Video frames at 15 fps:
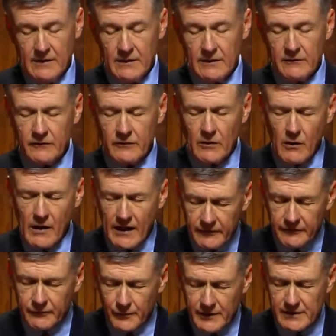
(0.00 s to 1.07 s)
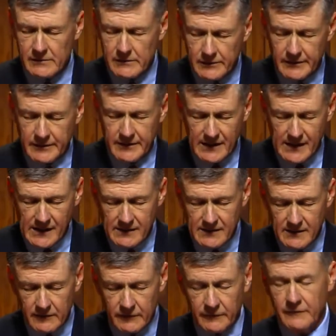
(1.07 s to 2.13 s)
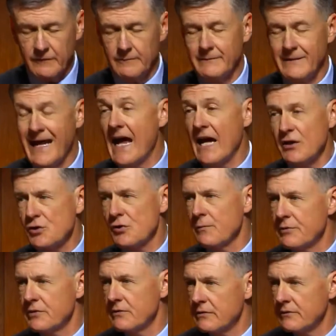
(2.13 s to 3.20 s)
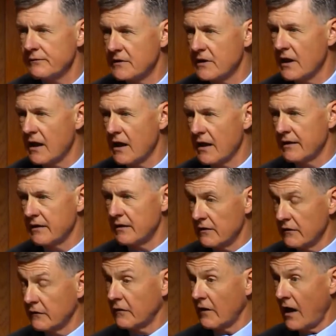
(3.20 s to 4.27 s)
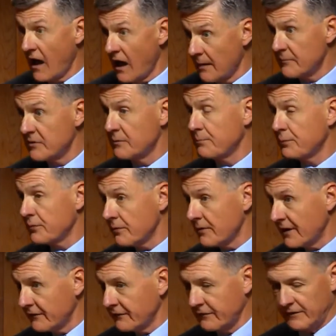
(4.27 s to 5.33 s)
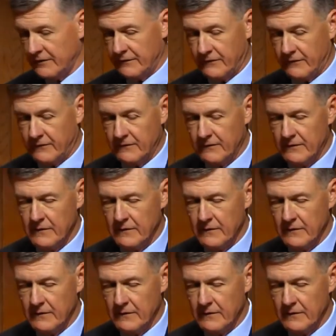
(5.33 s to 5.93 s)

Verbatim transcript: And so, as we look at this attribute of God, His omnipresence,